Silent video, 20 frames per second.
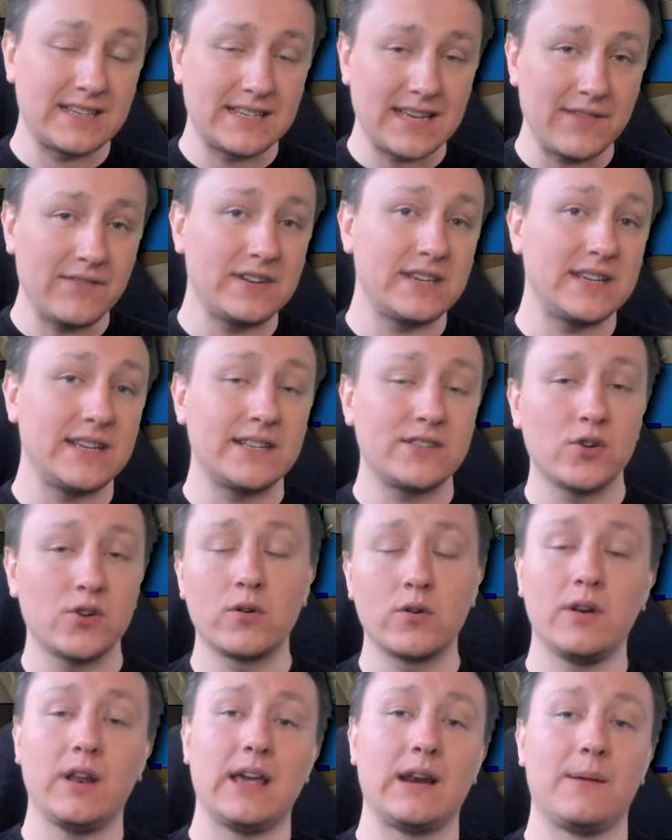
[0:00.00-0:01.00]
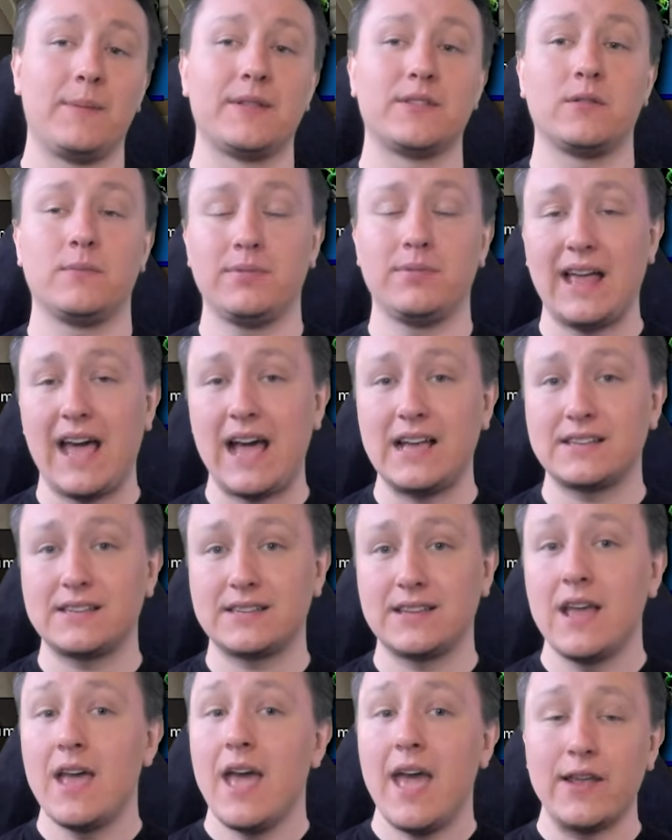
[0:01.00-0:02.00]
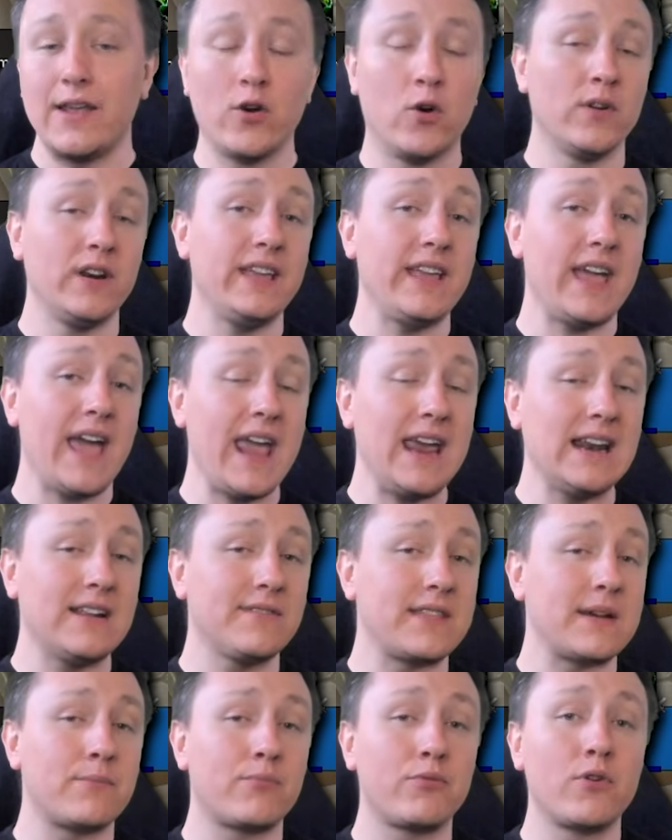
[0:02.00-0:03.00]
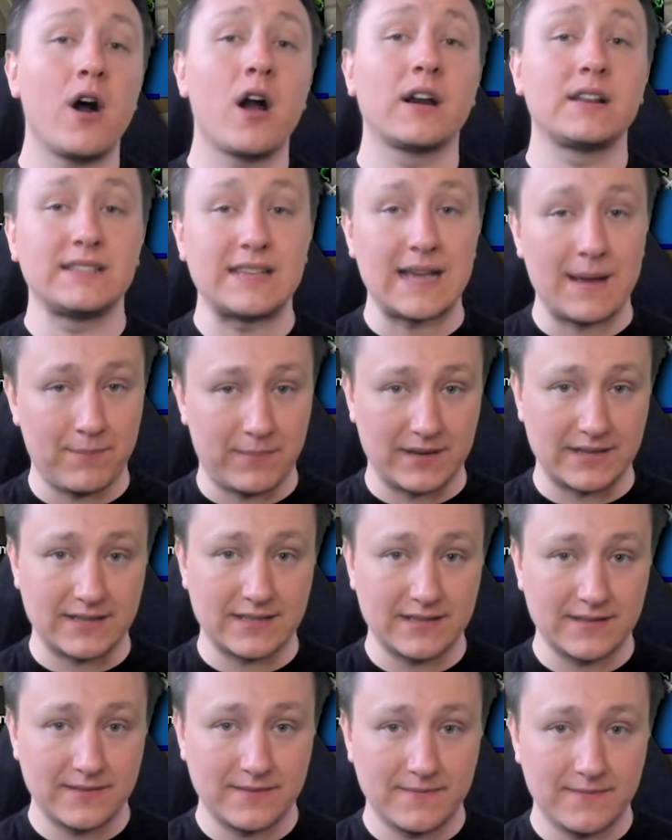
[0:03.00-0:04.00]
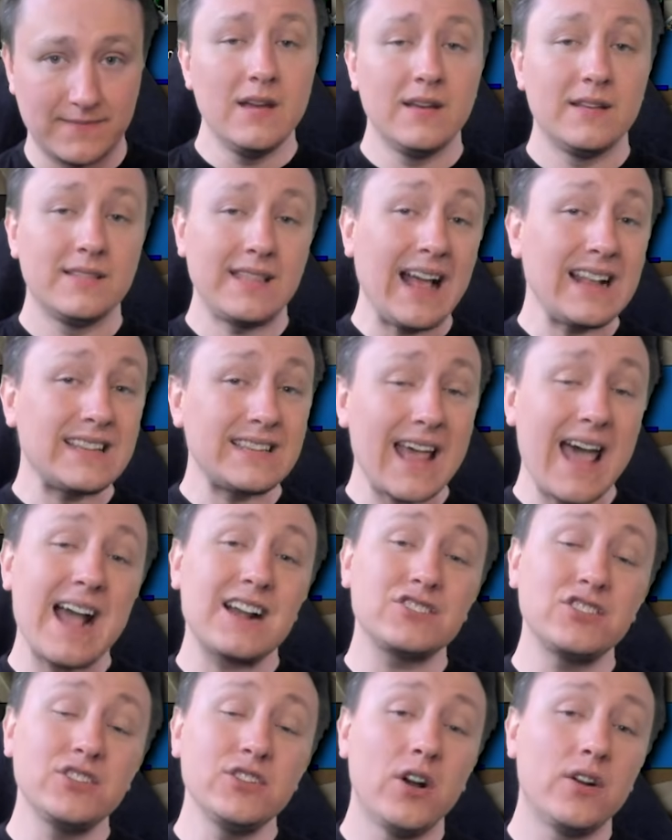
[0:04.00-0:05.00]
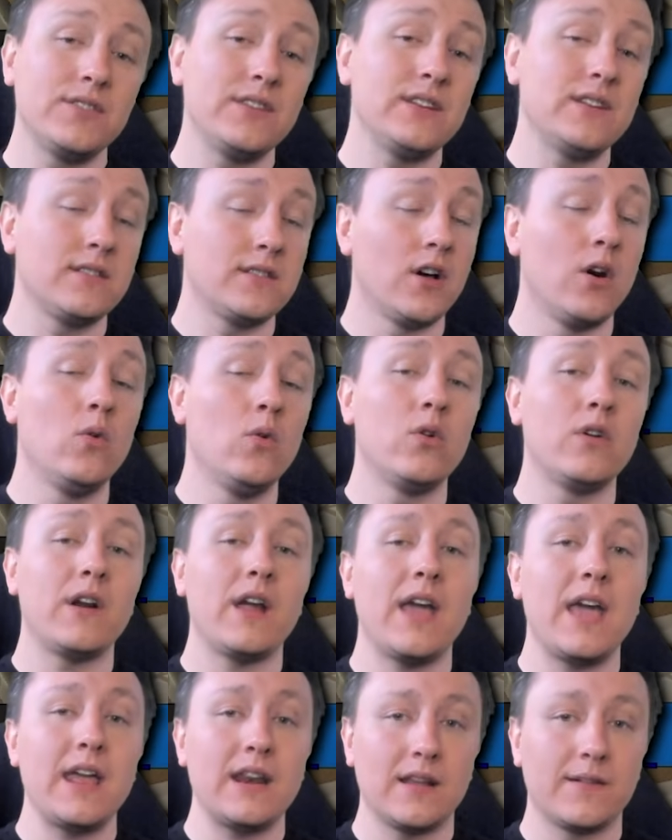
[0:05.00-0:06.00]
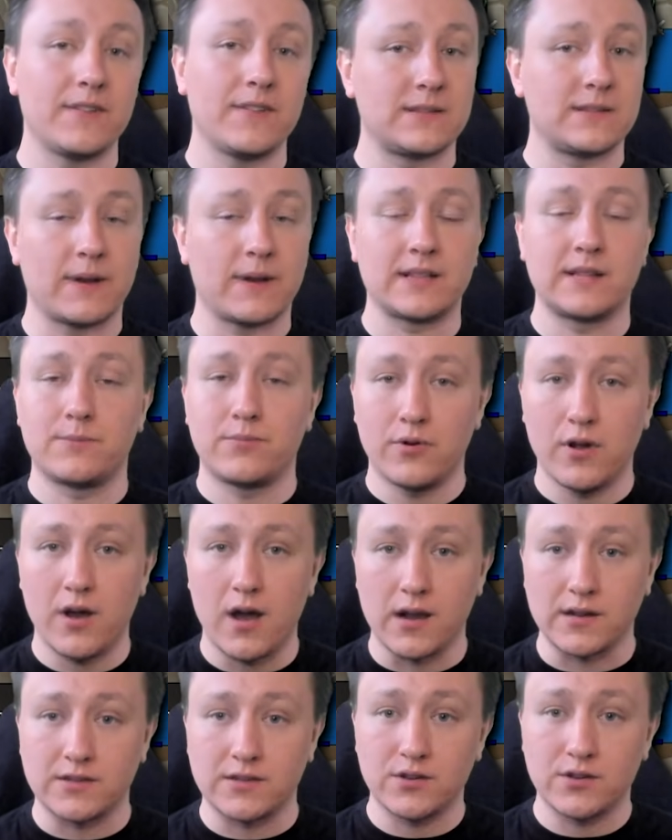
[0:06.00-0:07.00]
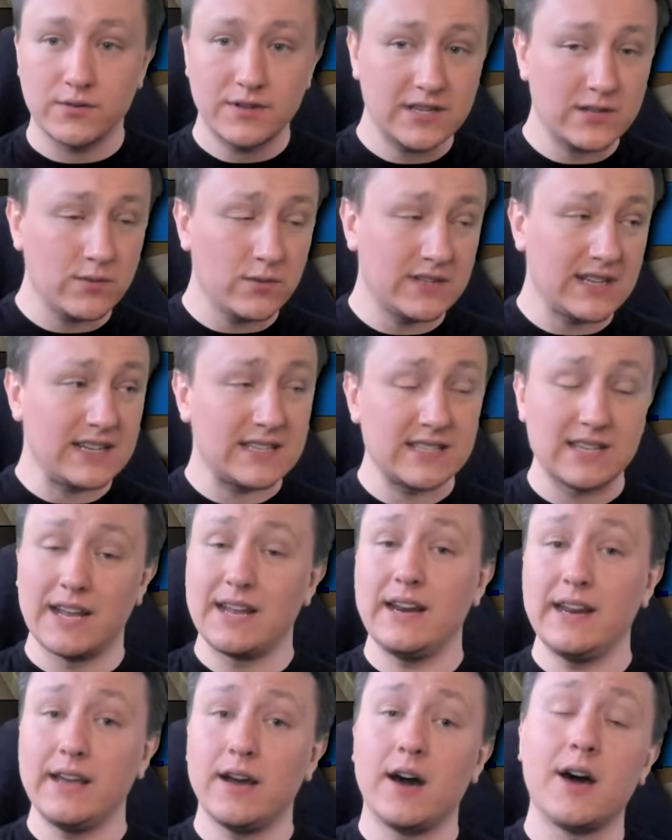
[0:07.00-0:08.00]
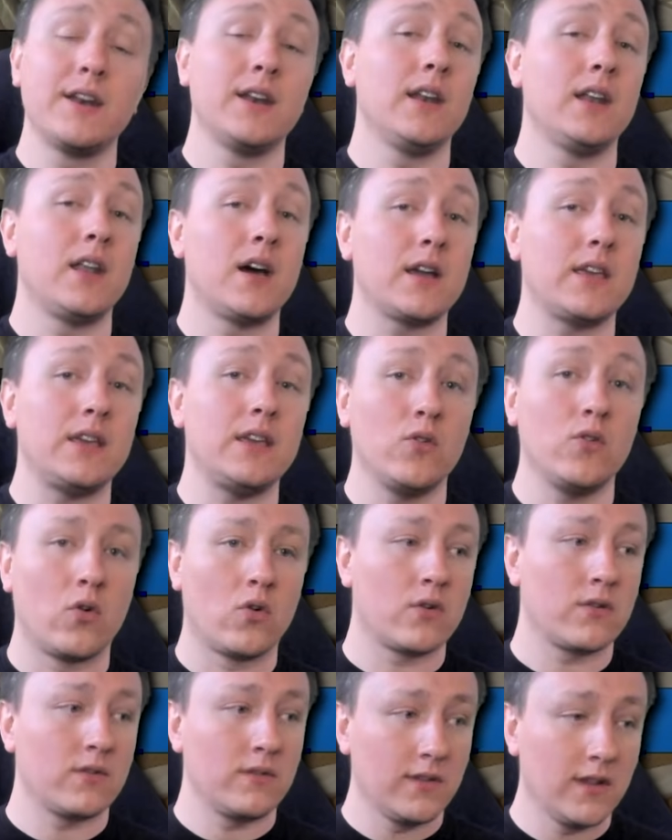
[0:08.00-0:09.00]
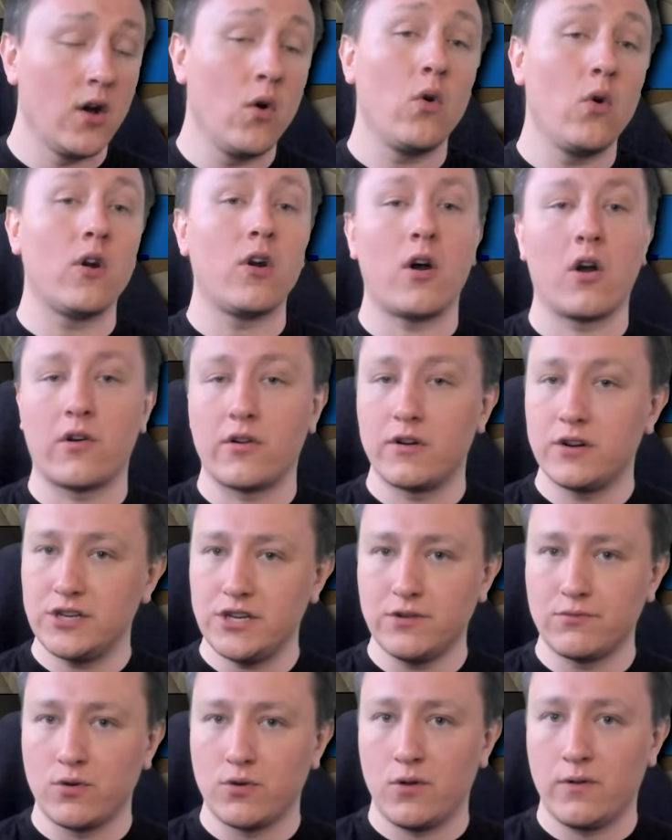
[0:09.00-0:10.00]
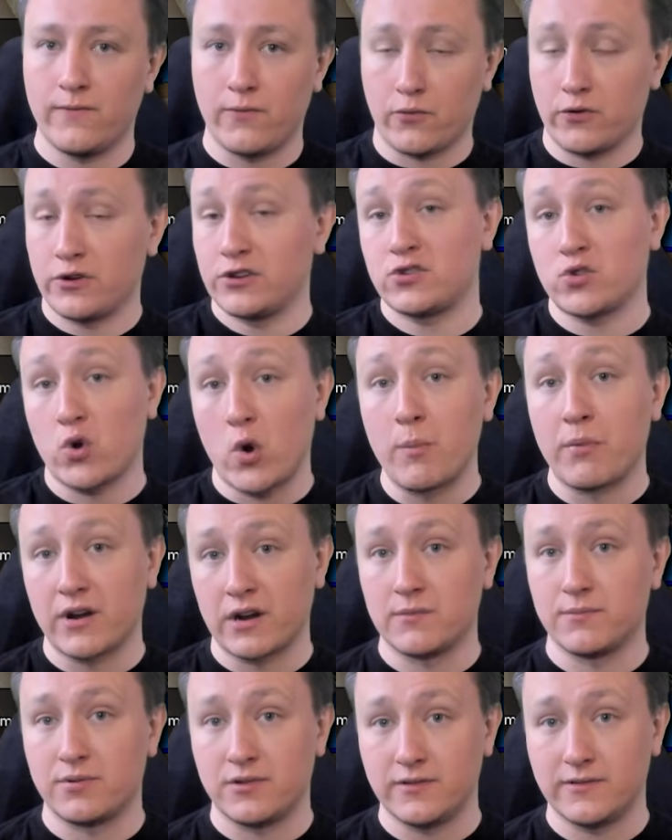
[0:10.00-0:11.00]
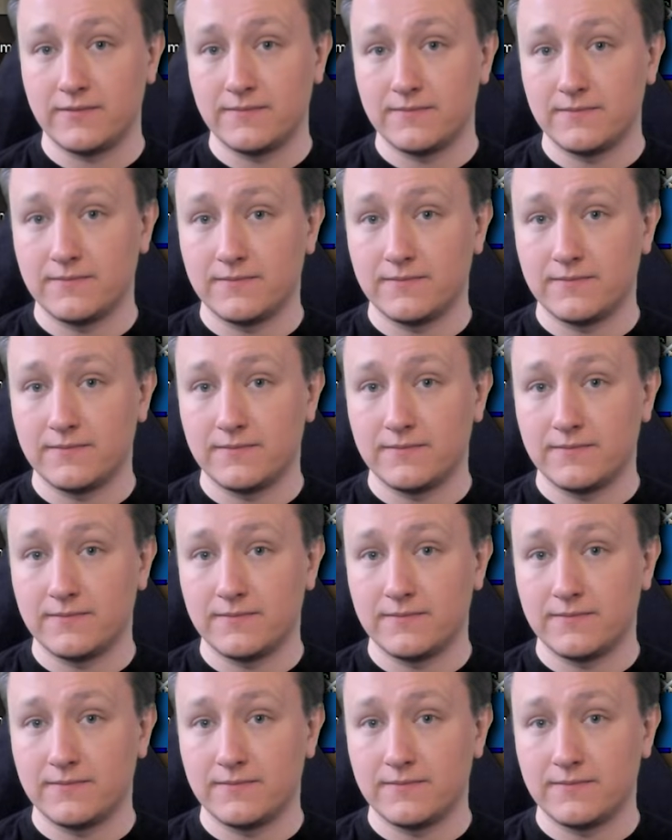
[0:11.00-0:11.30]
17 total elemental blasts, and only 8 of them procced Tempest. That's actually on the lower end of expected procs, so this was a slightly unlucky or lower RNG roll for a Stormbringer pull.